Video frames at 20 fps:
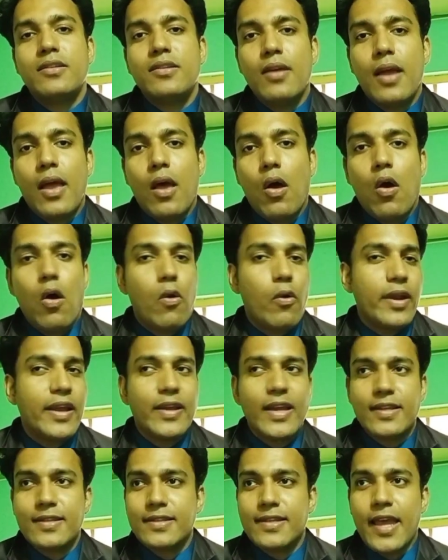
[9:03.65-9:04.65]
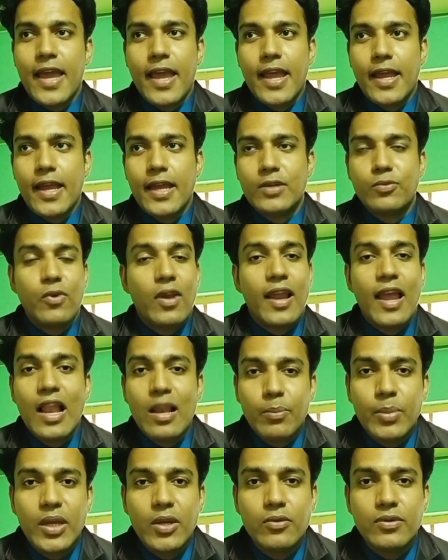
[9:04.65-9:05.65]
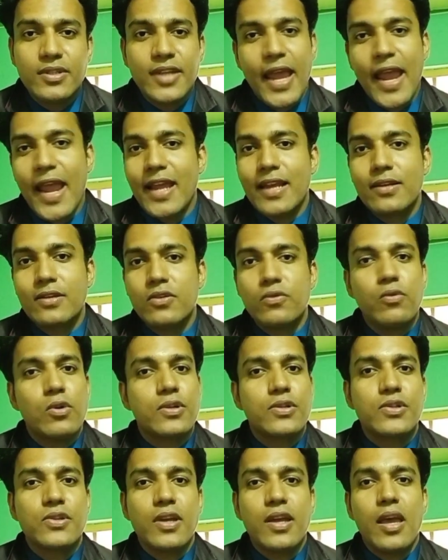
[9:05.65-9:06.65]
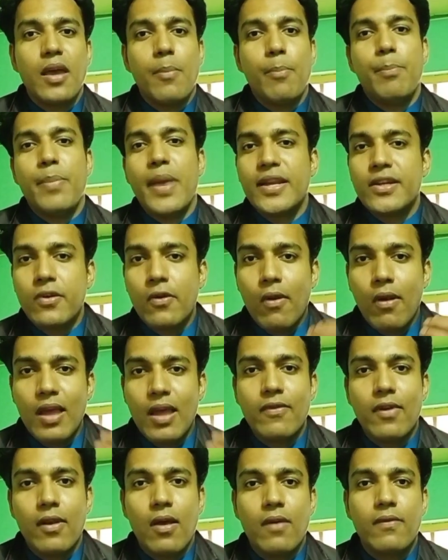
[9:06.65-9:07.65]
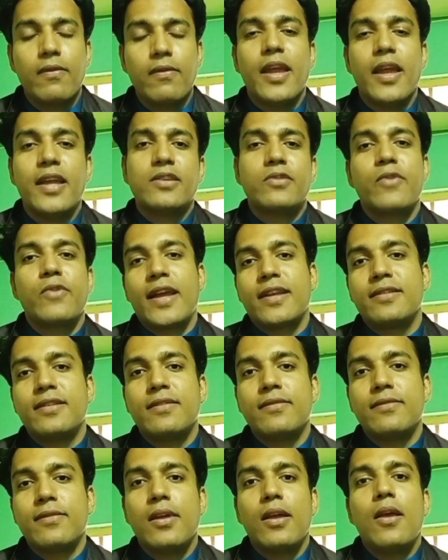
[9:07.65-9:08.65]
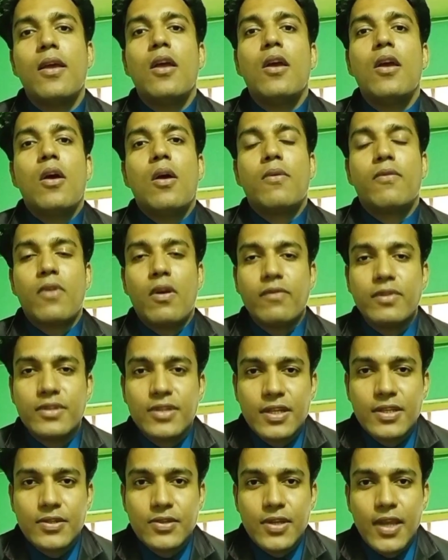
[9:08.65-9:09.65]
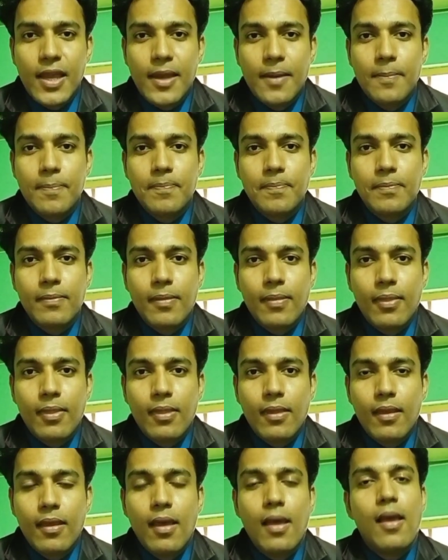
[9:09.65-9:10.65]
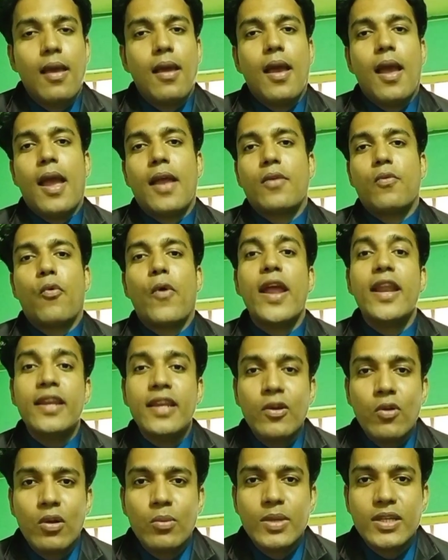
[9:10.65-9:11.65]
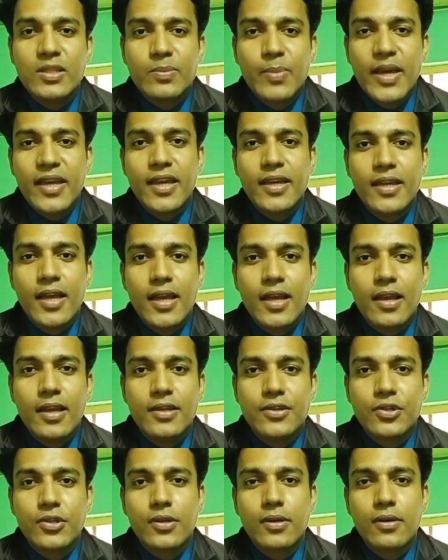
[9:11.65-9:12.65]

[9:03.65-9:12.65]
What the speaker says: or you can say it will help you take towards a better level of interactive proficiency. And when you will be speaking English,